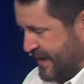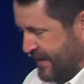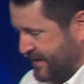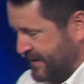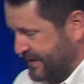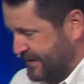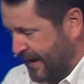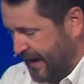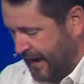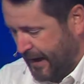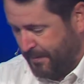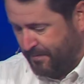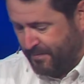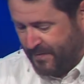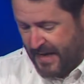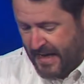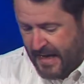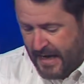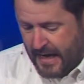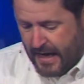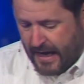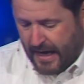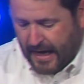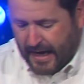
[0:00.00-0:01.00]
at the time.
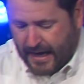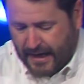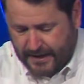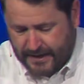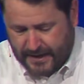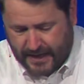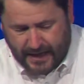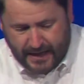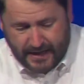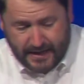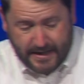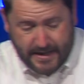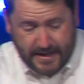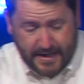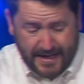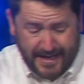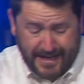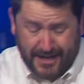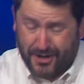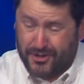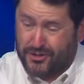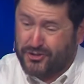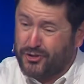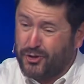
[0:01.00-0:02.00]
And
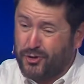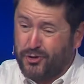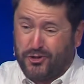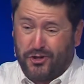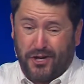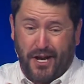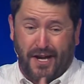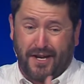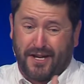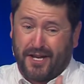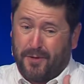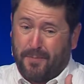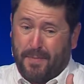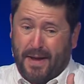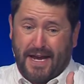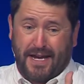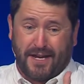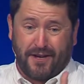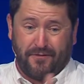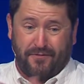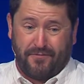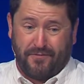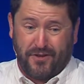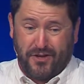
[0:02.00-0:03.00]
he goes, dude, you're not going to
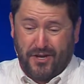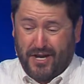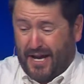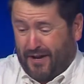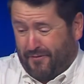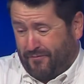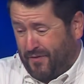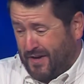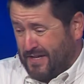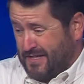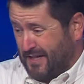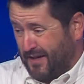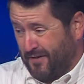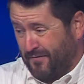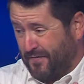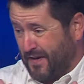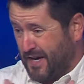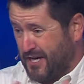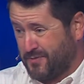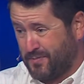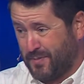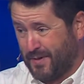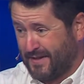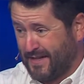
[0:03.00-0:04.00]
make it. You got friends on
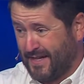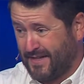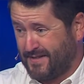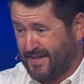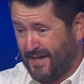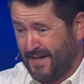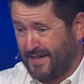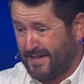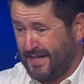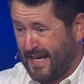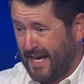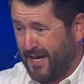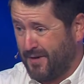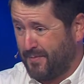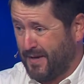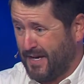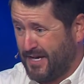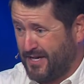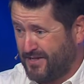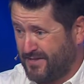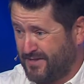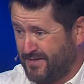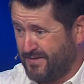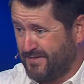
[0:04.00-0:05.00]
Facebook. That's not a
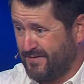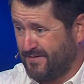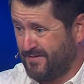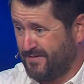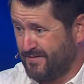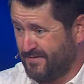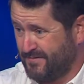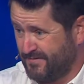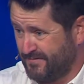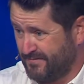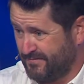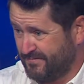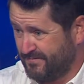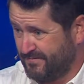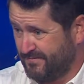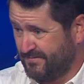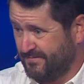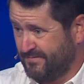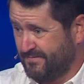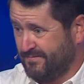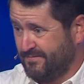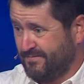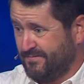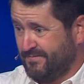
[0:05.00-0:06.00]
database.
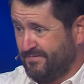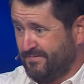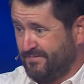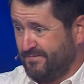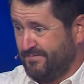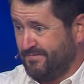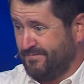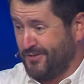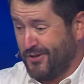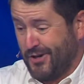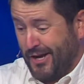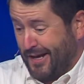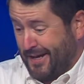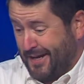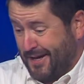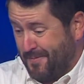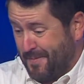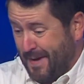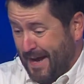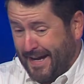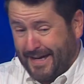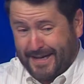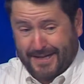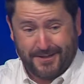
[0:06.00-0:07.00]
You're not going
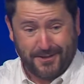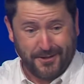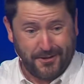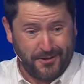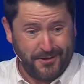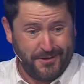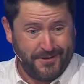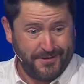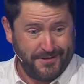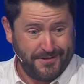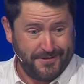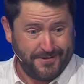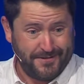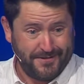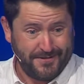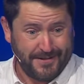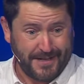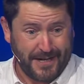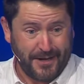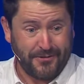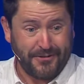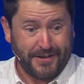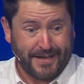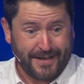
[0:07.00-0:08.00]
to make it, dude.
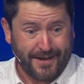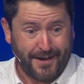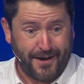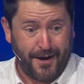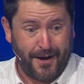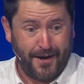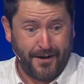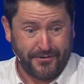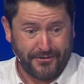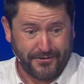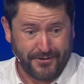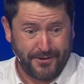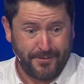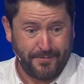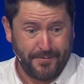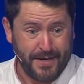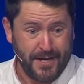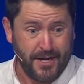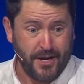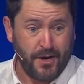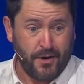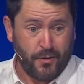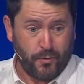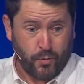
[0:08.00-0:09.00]
I was like, awesome.
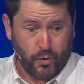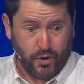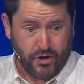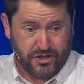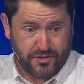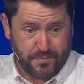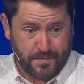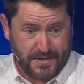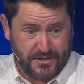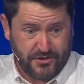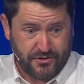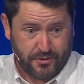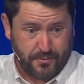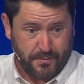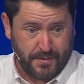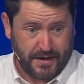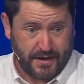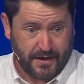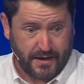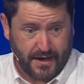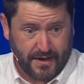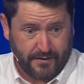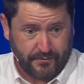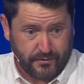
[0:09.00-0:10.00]
Worst mentor
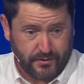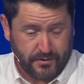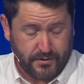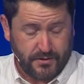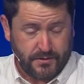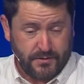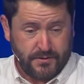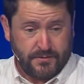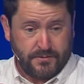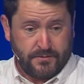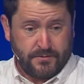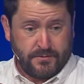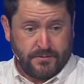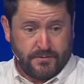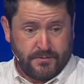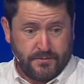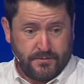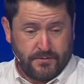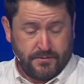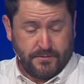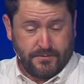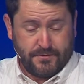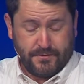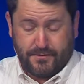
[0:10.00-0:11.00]
meeting ever,
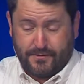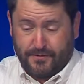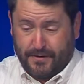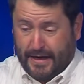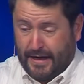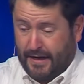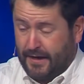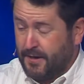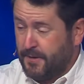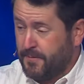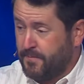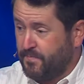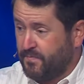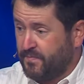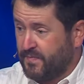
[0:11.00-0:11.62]
right?